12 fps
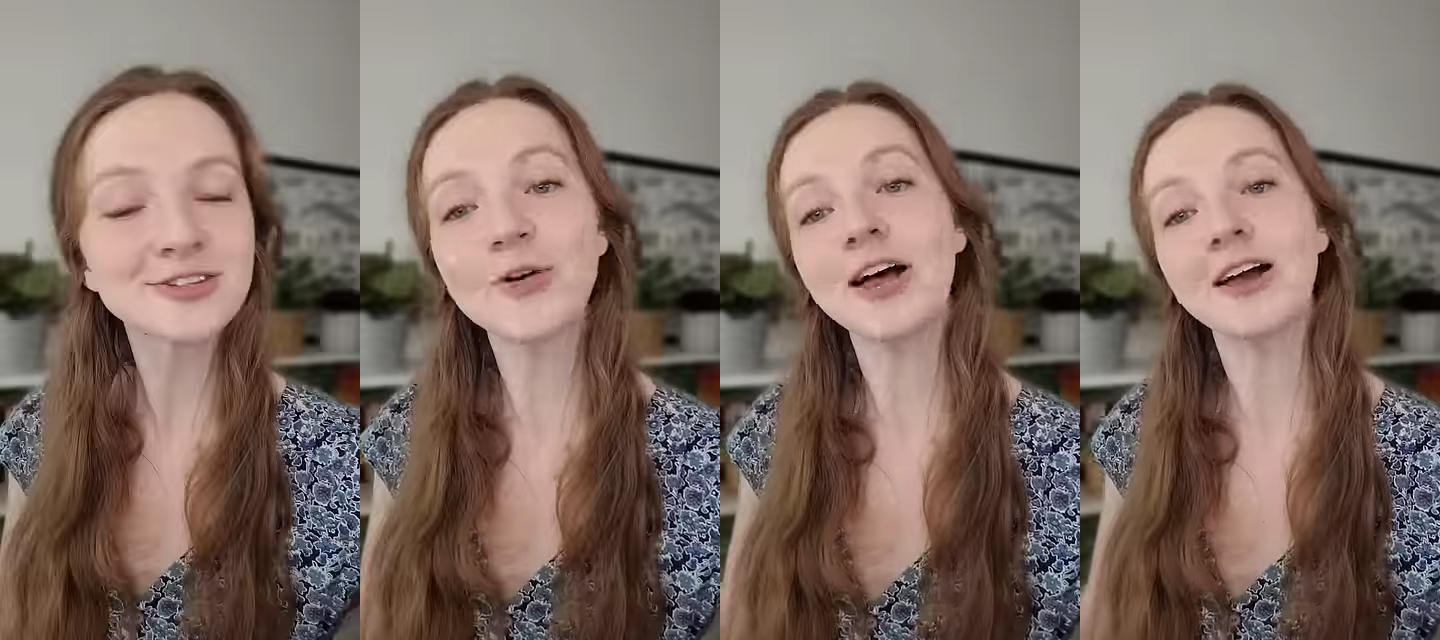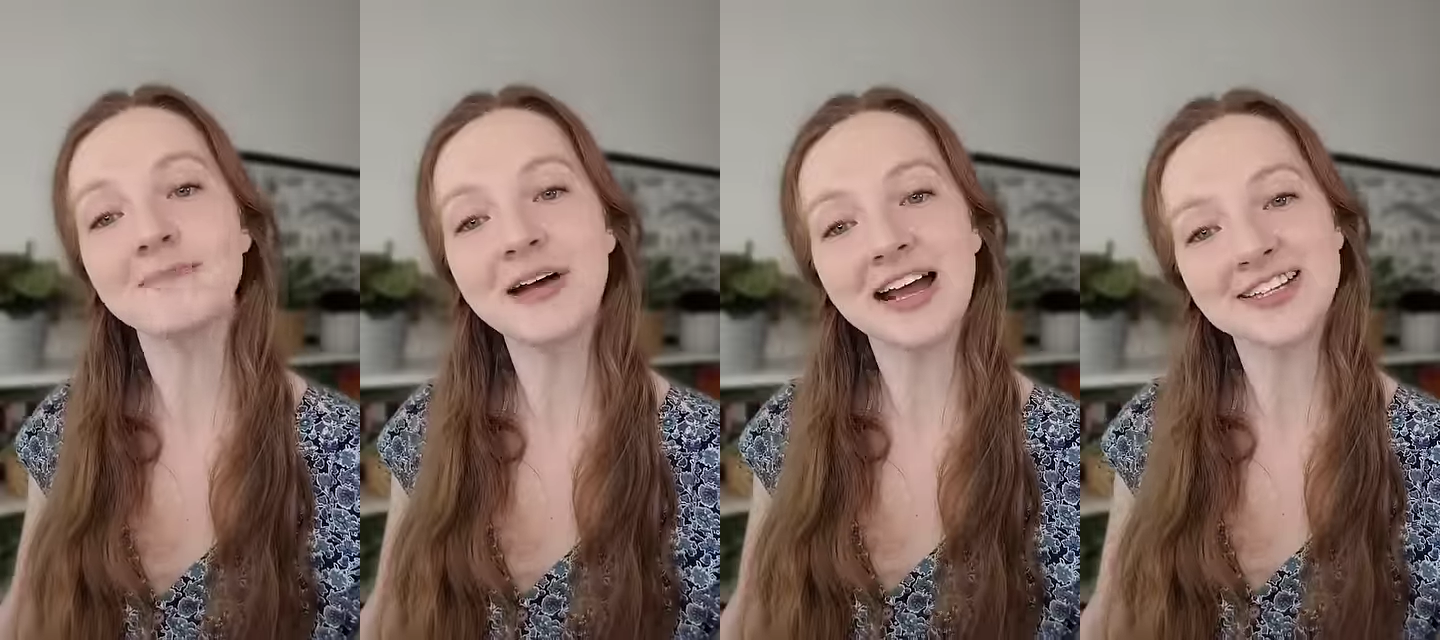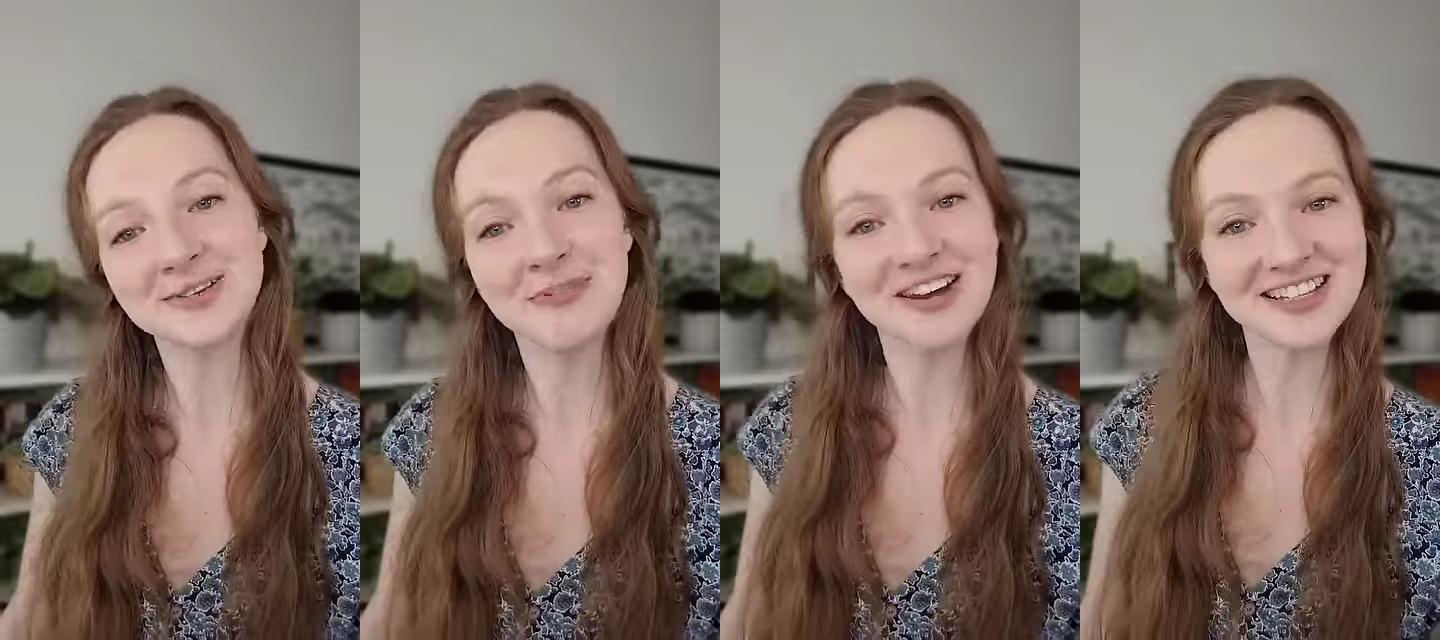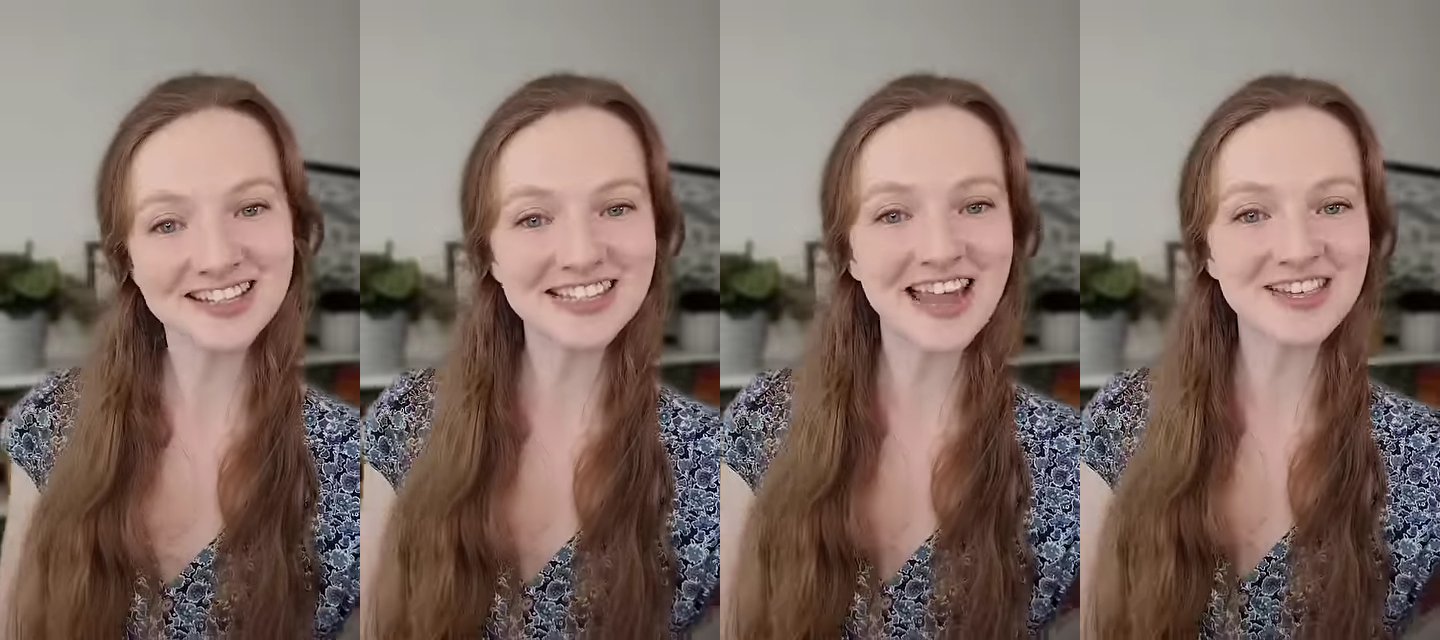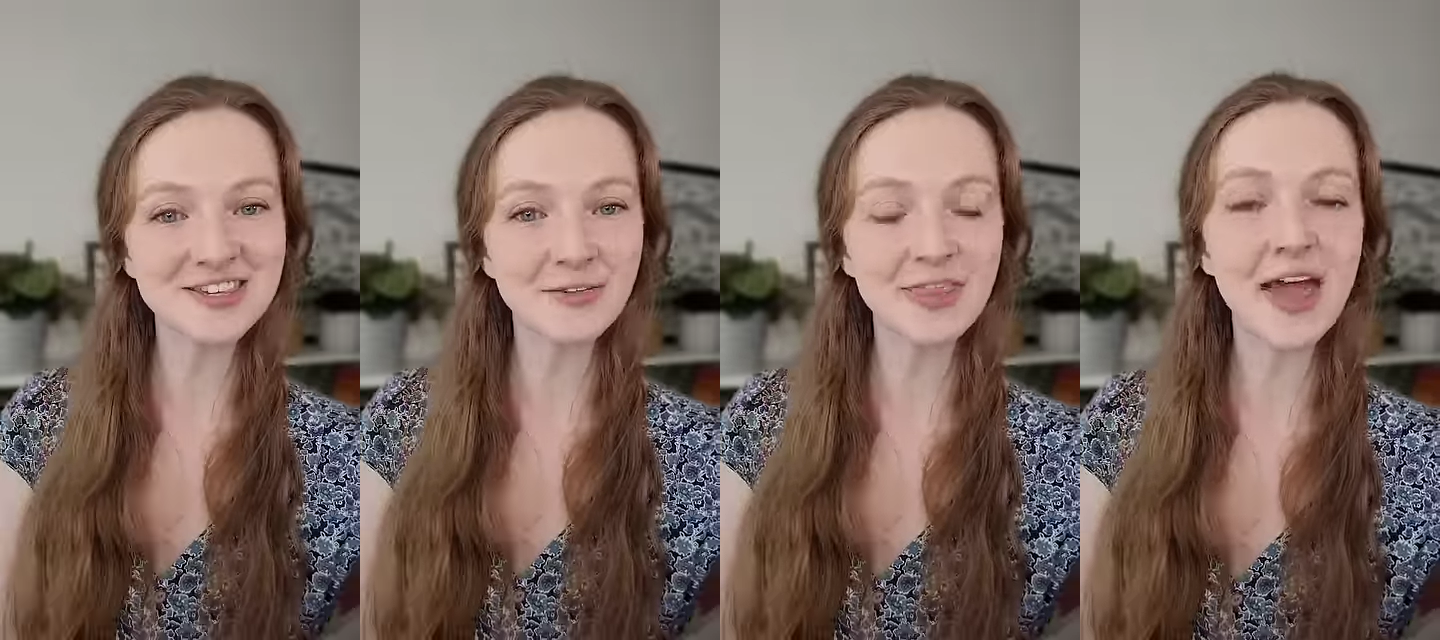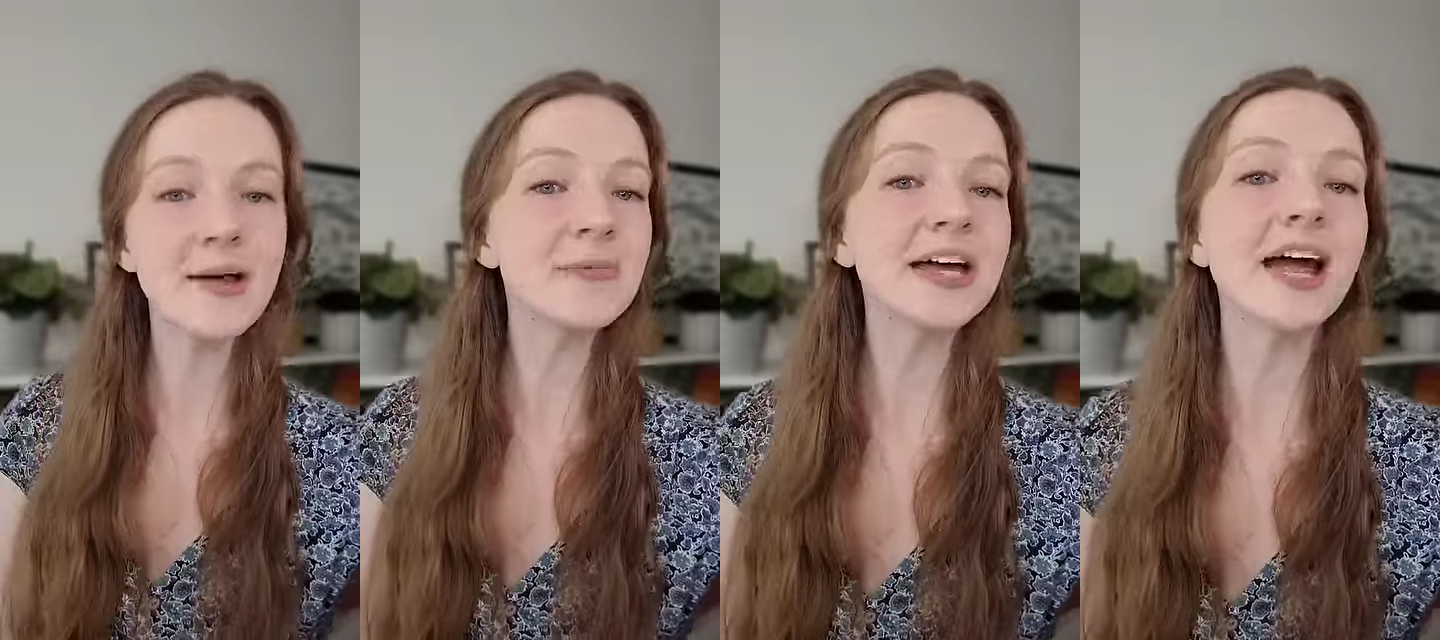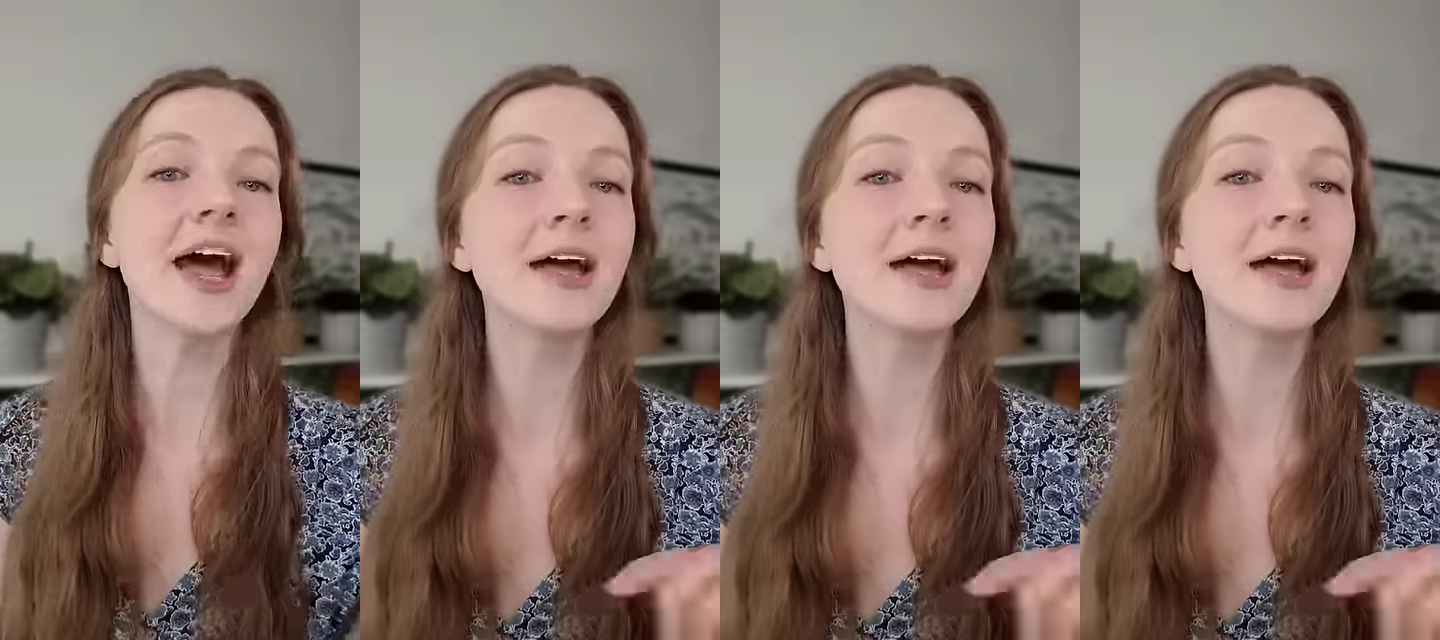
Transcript: Welcome back to Pronunciation with Emma.